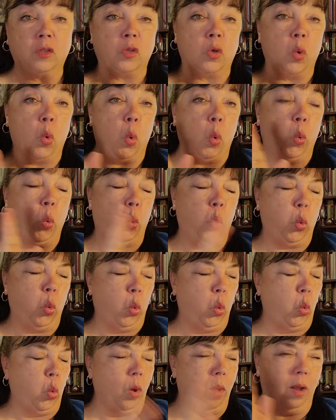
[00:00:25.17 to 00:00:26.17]
are
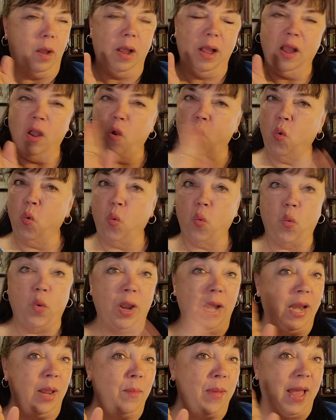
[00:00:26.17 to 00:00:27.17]

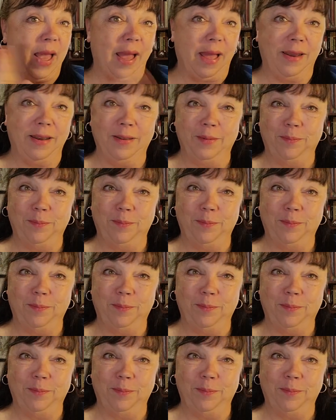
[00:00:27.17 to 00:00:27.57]
really bad.